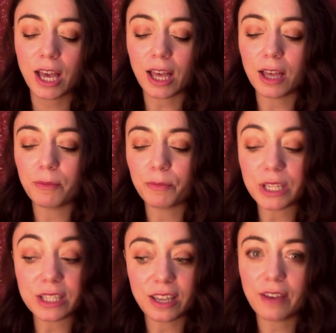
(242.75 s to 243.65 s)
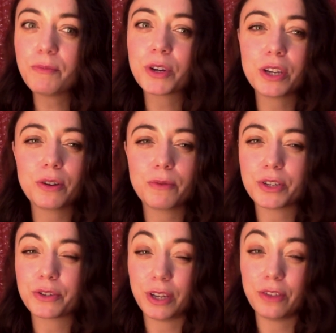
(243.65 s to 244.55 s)
Um, we still have a Mercury
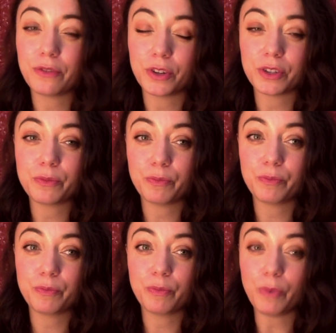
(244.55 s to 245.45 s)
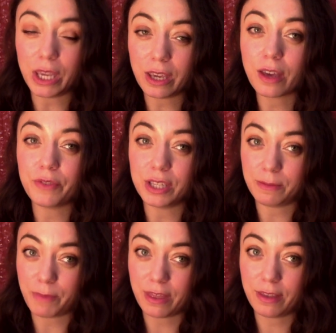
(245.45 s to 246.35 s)
retrograde the first week of
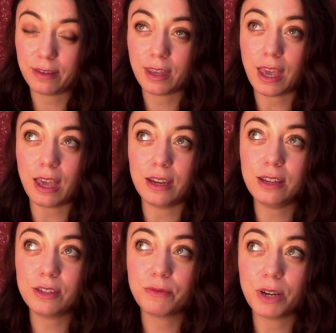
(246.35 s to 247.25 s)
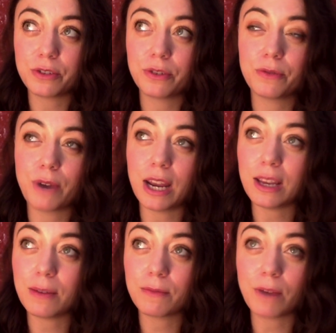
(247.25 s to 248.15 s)
this month. And it is retro
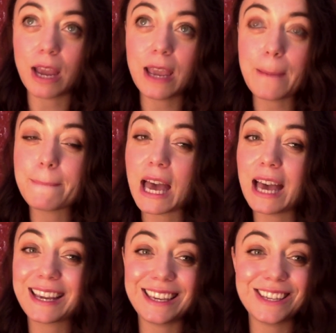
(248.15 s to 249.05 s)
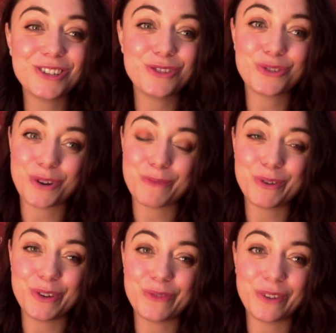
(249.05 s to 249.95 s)
riding right back into
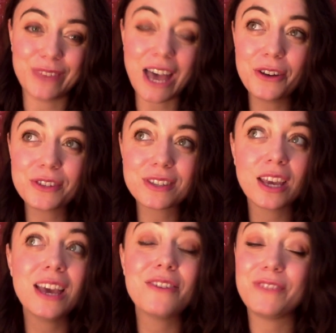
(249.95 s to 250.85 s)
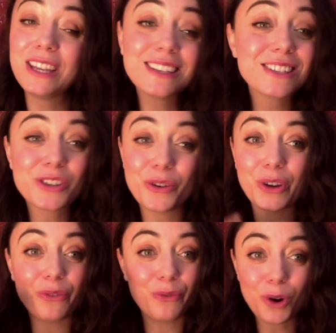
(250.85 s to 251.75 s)
Scorpio, your fifth house. Venus is
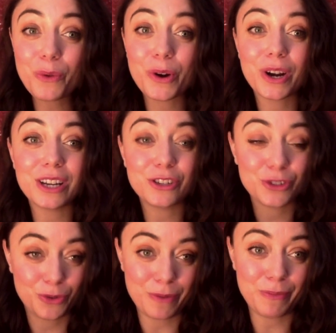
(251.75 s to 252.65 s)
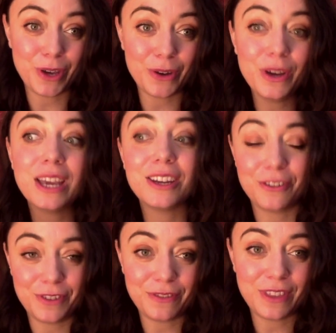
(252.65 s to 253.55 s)
going forward into Scorpio,
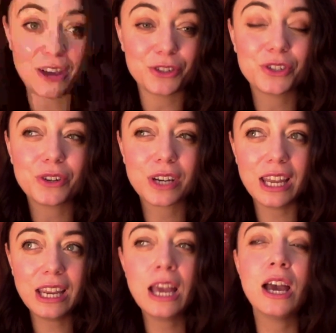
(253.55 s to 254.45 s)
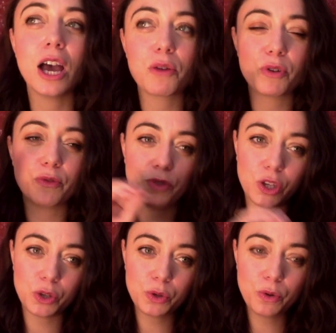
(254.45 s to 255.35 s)
your fifth house. So you're getting a
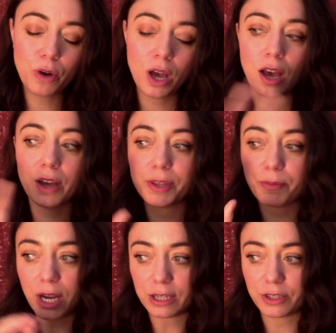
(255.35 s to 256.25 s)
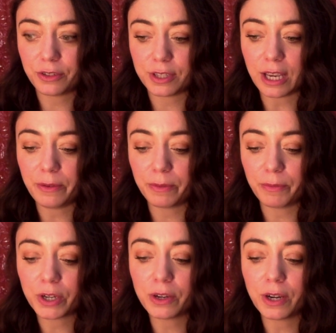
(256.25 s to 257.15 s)
review on the practical side with
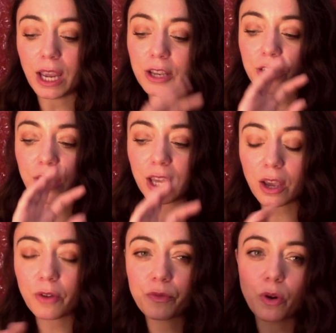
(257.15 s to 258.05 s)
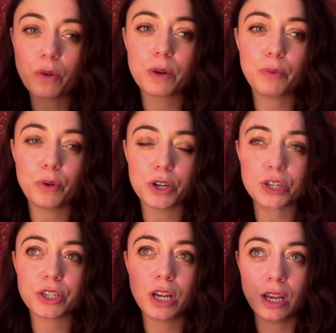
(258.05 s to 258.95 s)
Mercury, and you're getting a forward
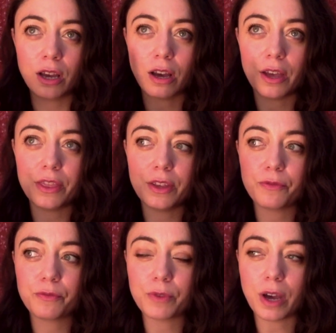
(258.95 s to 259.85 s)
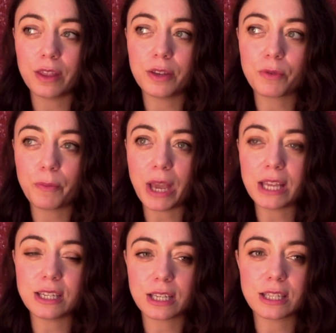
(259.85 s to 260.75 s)
push on the on the
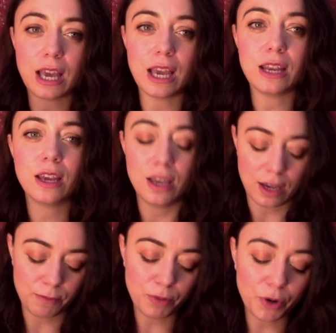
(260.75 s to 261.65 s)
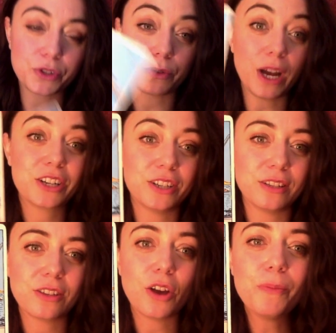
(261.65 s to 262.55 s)
romantic side in both
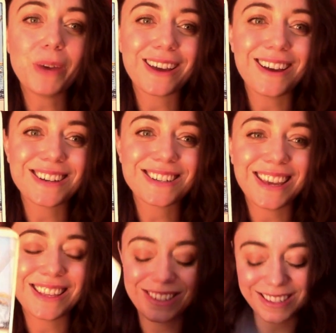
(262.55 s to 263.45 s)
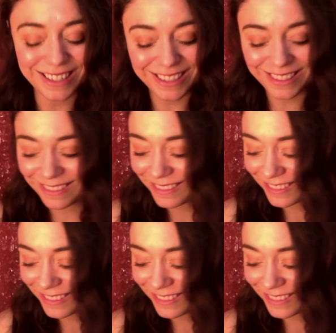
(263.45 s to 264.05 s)
directions. Oh my gosh, cancers.